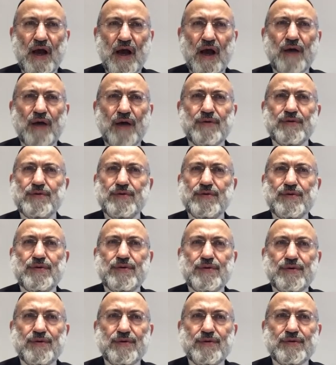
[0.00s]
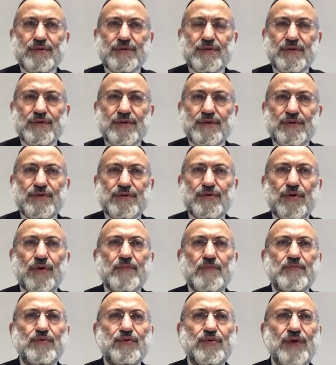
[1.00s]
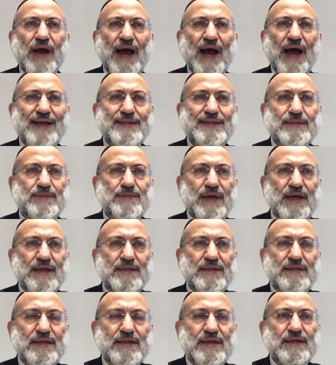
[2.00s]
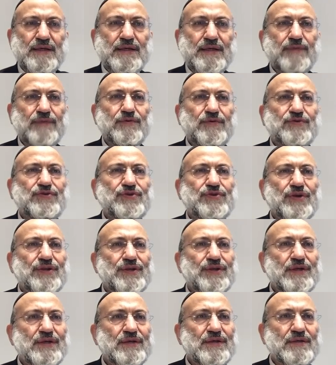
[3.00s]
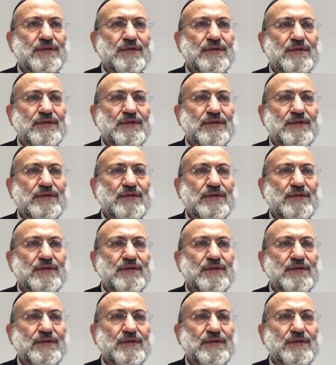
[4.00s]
How could your poor husband give you children?